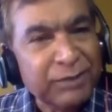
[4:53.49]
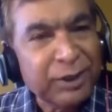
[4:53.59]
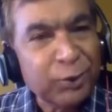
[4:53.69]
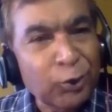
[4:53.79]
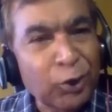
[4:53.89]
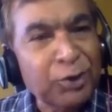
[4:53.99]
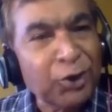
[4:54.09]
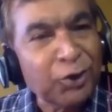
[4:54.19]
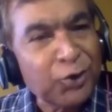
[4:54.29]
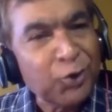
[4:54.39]
the rule of the
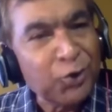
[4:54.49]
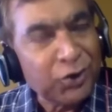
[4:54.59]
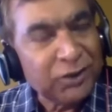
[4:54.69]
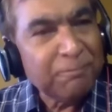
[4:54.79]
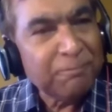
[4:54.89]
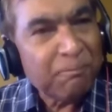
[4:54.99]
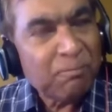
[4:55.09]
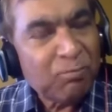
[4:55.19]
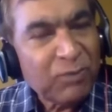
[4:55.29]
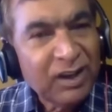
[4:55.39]
Constitution
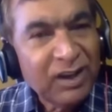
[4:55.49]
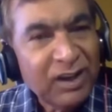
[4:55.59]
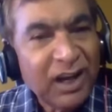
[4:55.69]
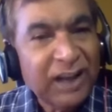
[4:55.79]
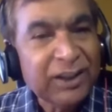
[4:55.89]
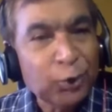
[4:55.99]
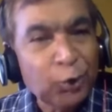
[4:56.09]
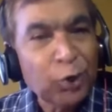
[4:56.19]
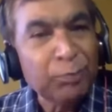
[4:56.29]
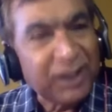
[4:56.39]
and the rule
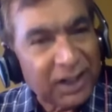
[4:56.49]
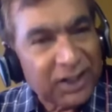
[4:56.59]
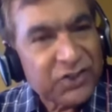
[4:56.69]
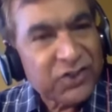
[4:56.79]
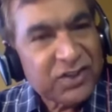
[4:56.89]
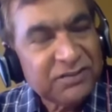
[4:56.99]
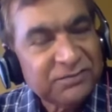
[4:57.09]
of the caste,